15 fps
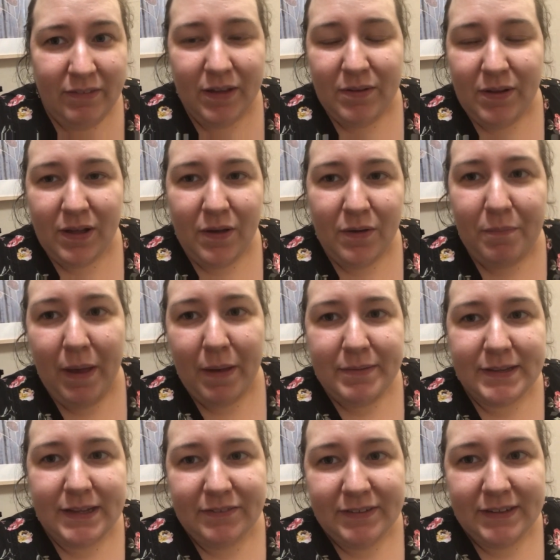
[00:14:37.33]
think I'm going to go and
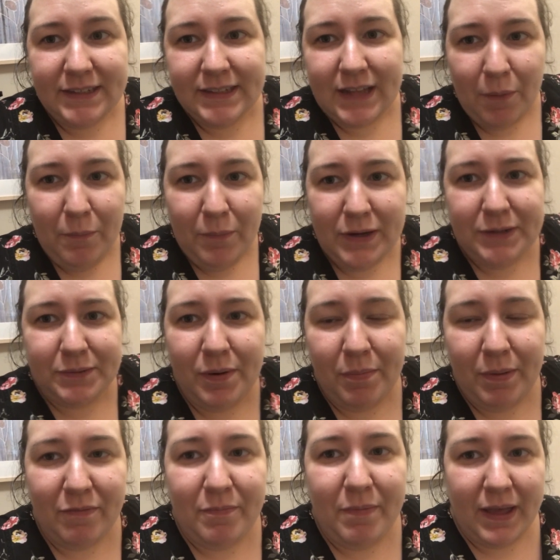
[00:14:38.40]
make myself a sandwich,
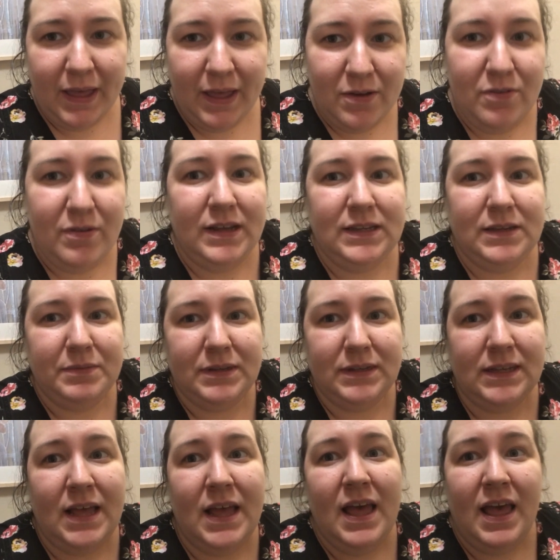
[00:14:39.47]
probably a packet of
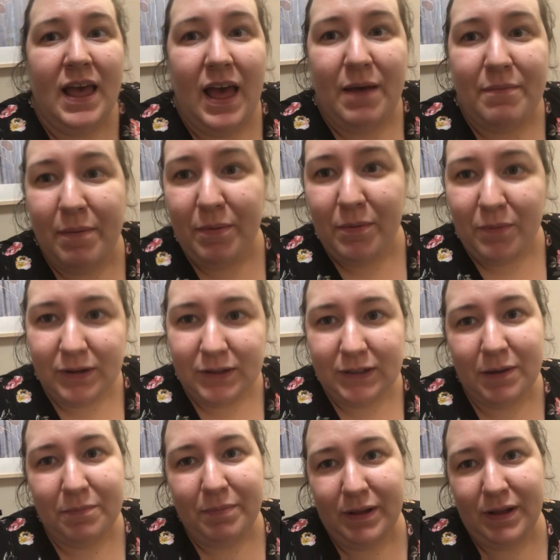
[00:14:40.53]
crisps, and maybe
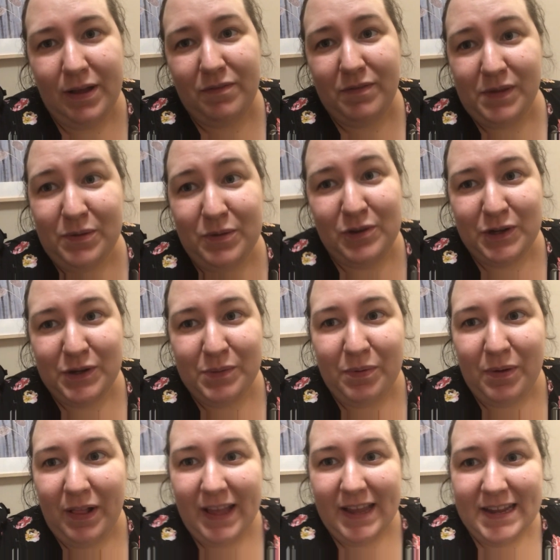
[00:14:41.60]
watch a bit of
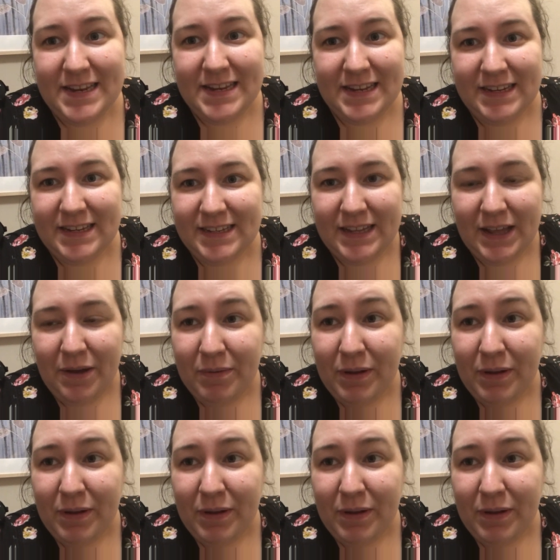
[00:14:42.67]
YouTube while I eat it. So